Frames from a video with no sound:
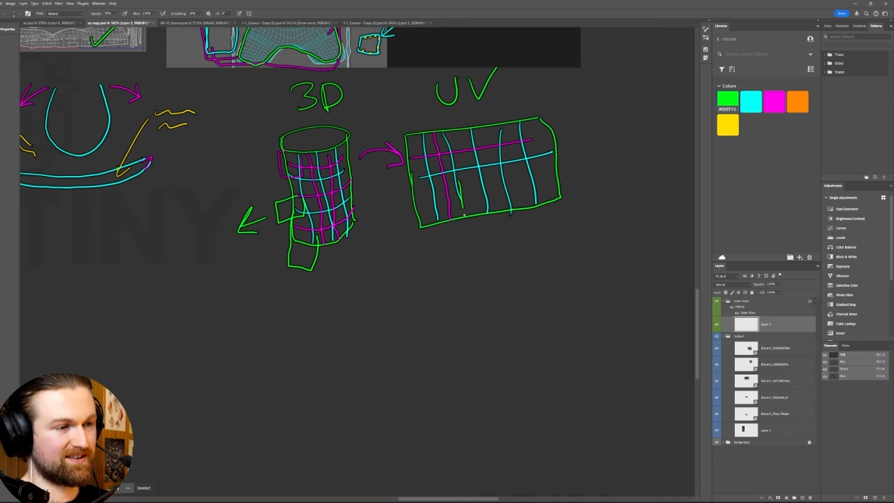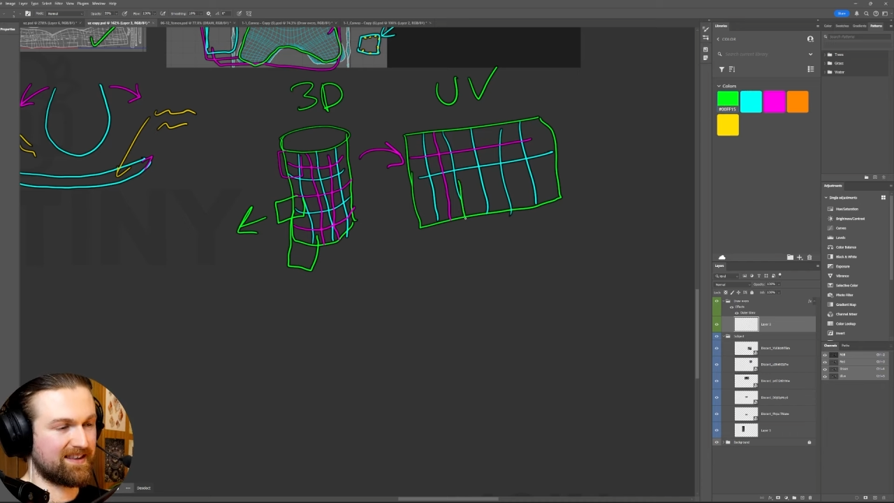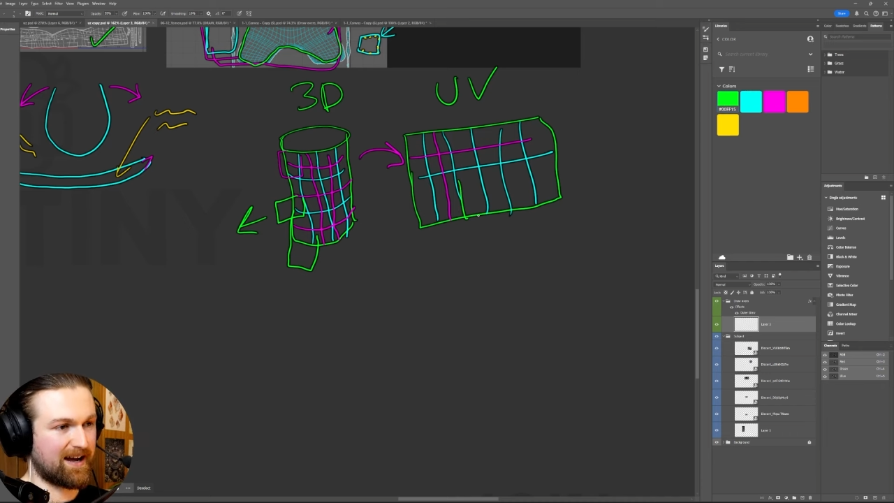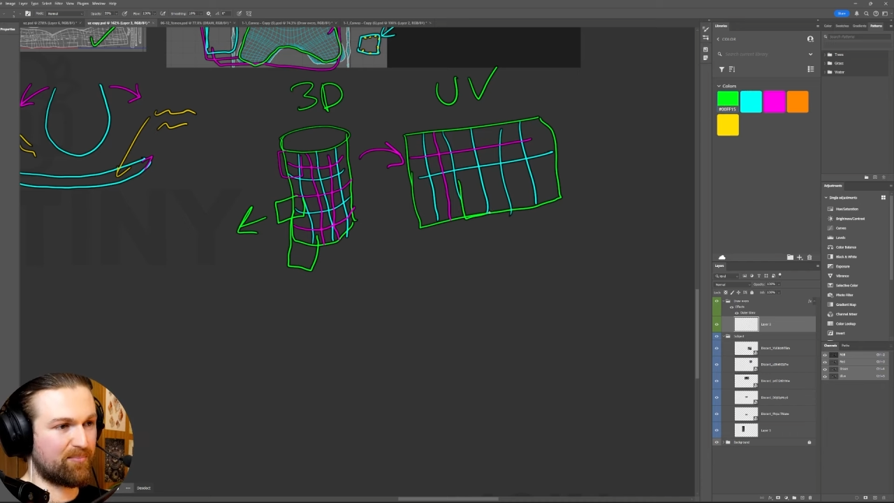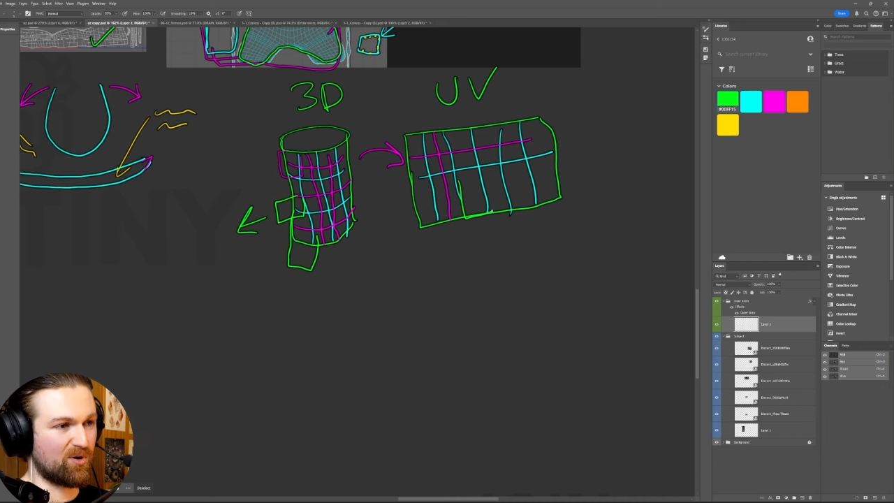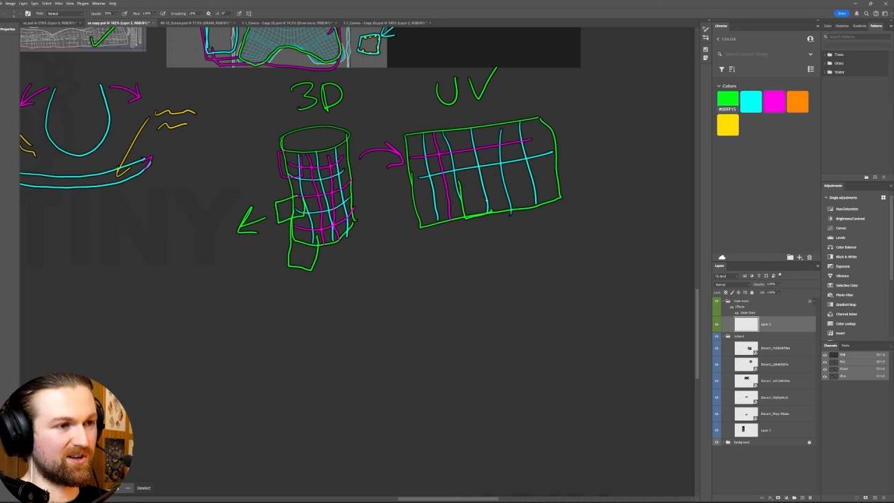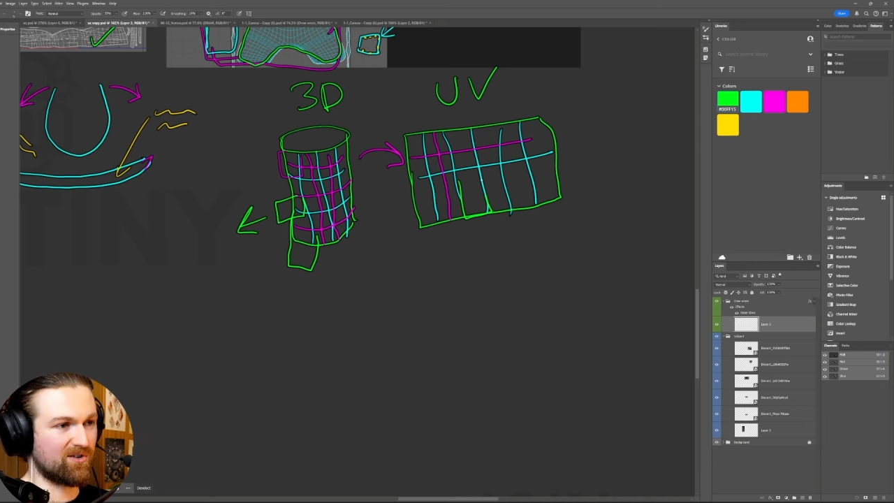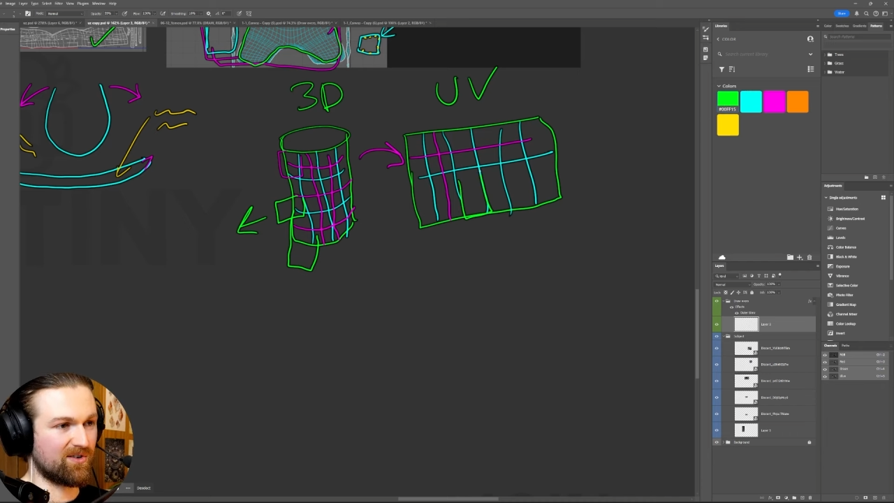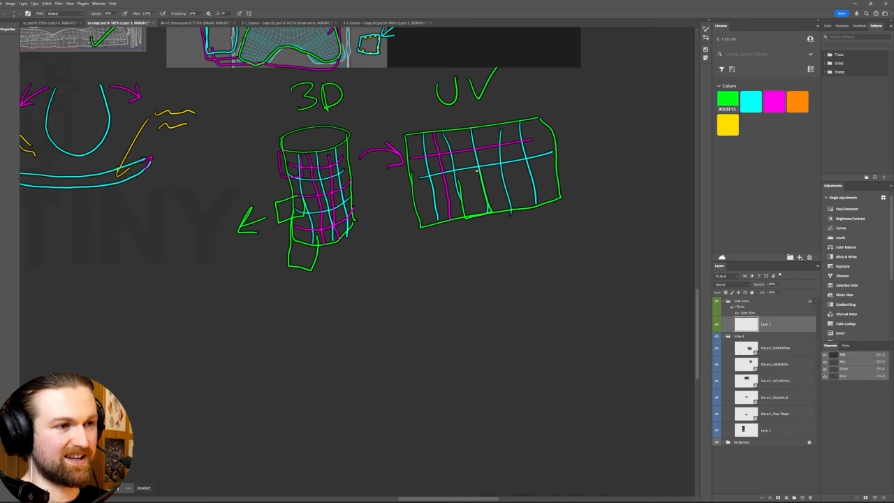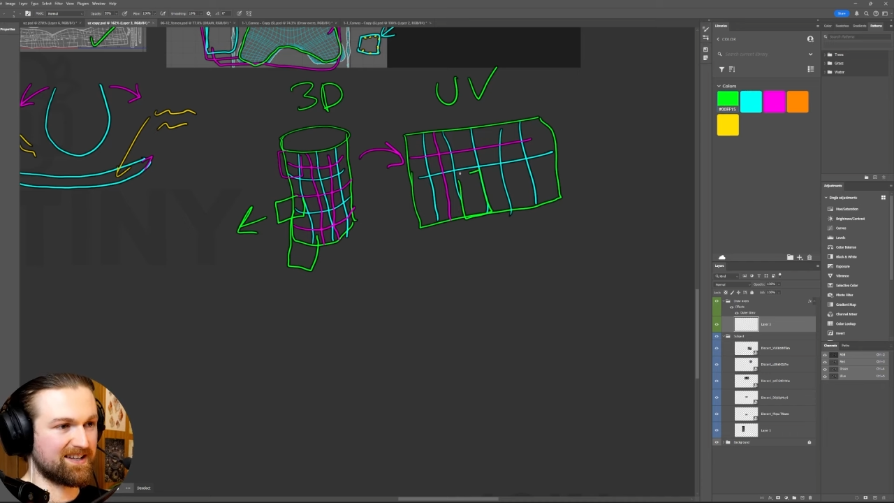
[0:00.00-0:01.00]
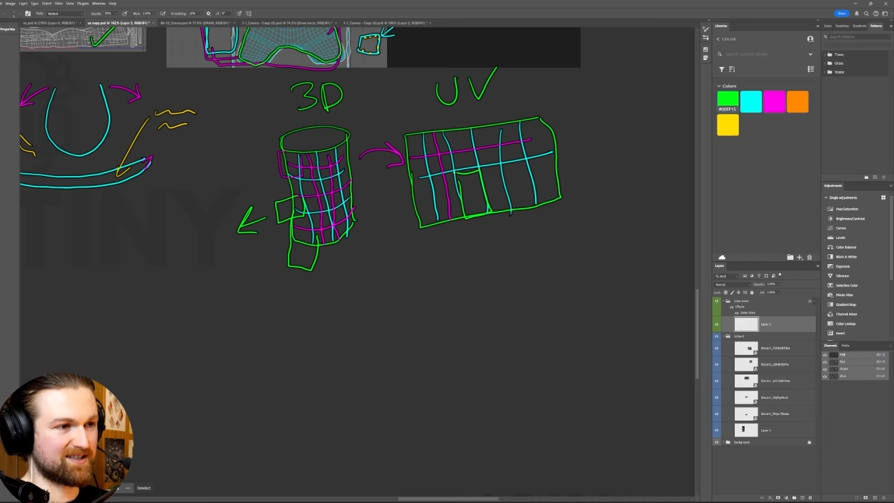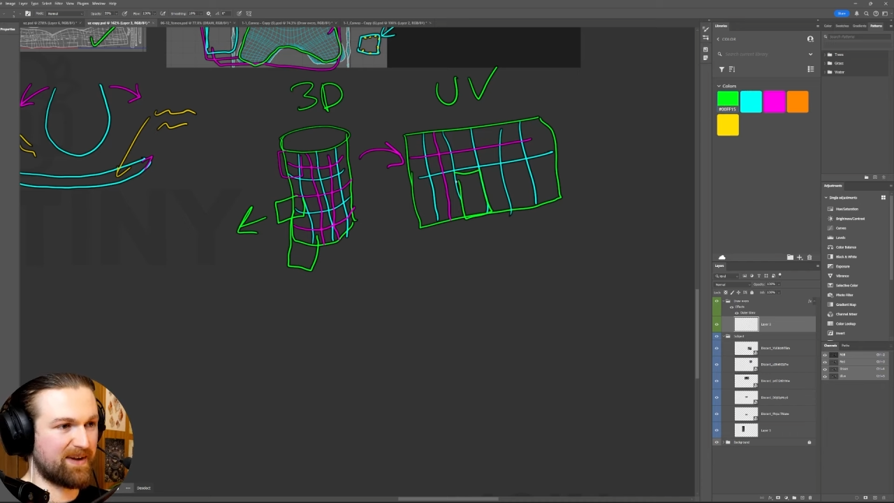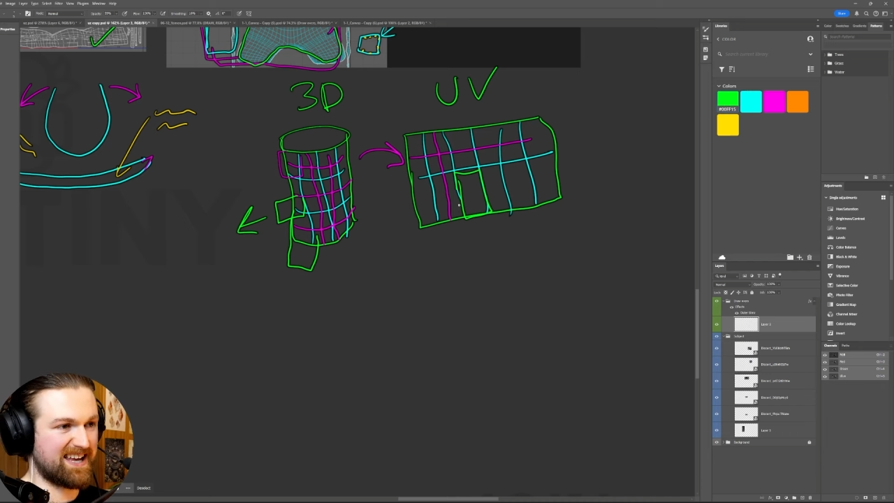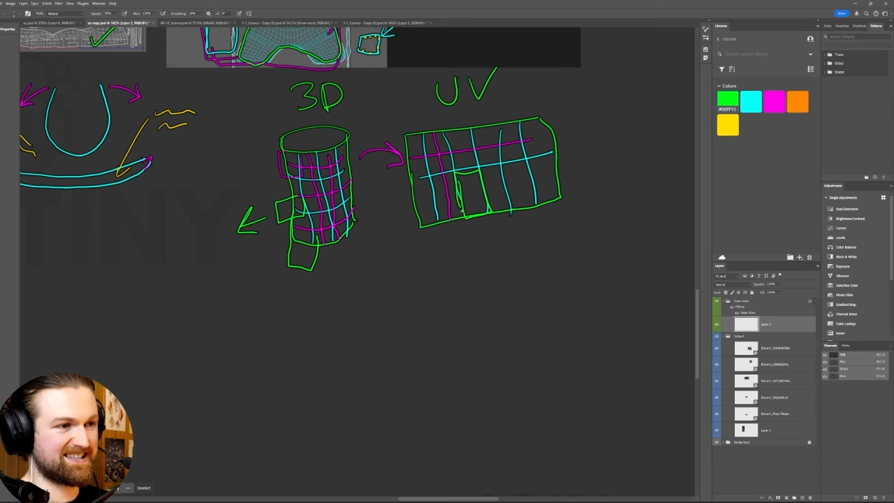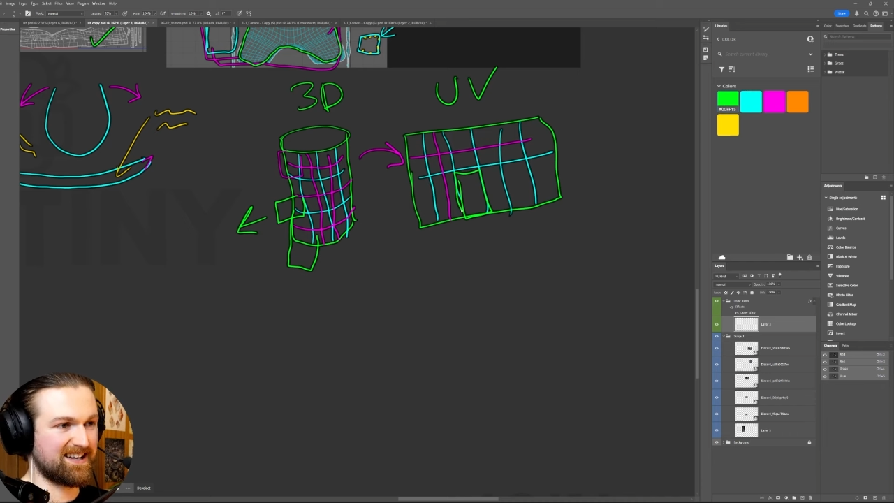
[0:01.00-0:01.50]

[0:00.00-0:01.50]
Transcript: that polygon in space